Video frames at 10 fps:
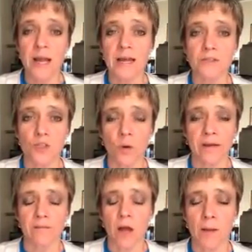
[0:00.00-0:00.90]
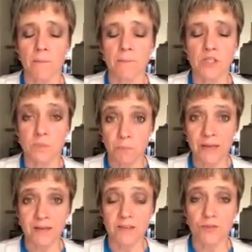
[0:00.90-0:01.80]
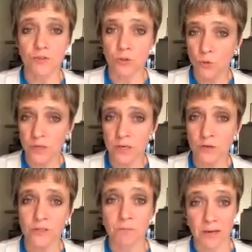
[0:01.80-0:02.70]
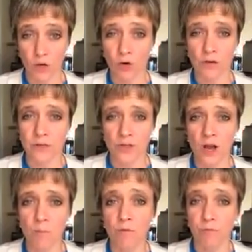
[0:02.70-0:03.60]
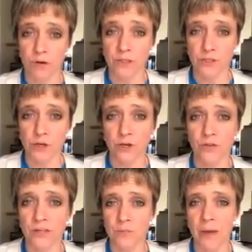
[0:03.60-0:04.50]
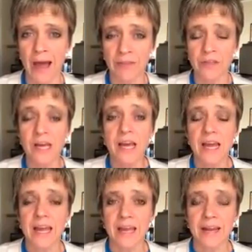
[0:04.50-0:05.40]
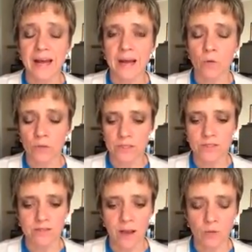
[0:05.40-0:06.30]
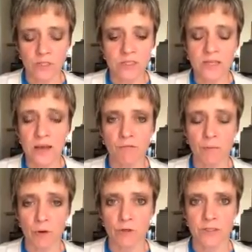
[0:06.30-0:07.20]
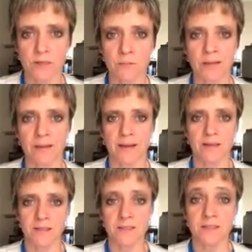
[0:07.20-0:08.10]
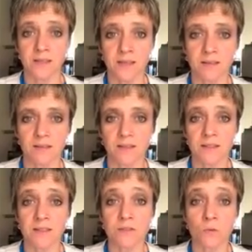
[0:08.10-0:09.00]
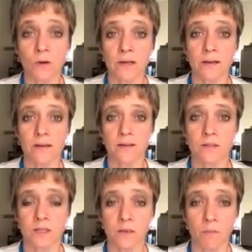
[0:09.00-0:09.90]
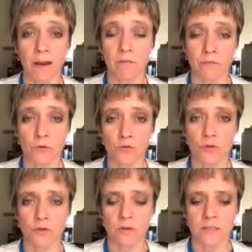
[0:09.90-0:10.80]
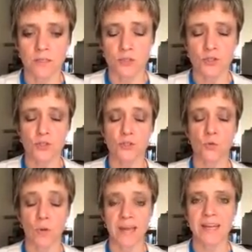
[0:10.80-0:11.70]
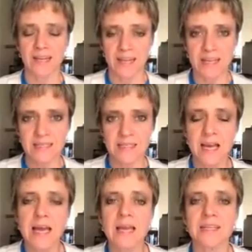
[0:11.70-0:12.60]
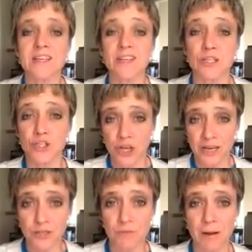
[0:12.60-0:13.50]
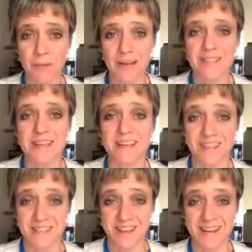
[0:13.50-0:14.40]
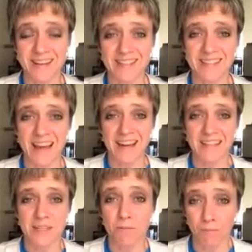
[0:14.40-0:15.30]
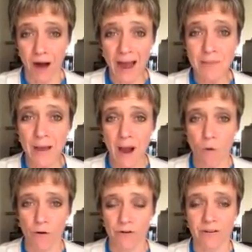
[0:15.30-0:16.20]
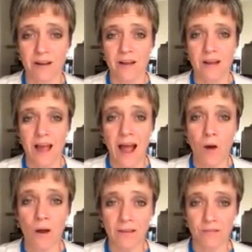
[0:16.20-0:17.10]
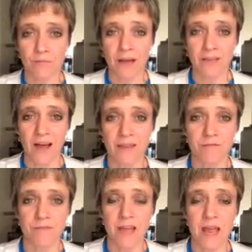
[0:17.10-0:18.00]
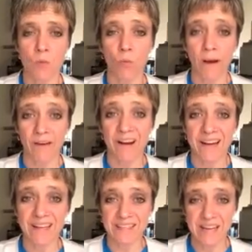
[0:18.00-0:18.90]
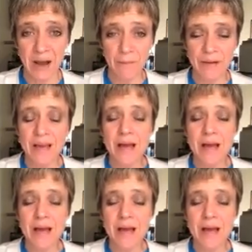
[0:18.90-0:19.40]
And so I spent 2 years in my current job before I started on this path, and I would see every person and be like, is this it? Is this what is in my future? Is this just the way it is? Until I changed my mindset and decided that it's in my power how I live my life and where I end up.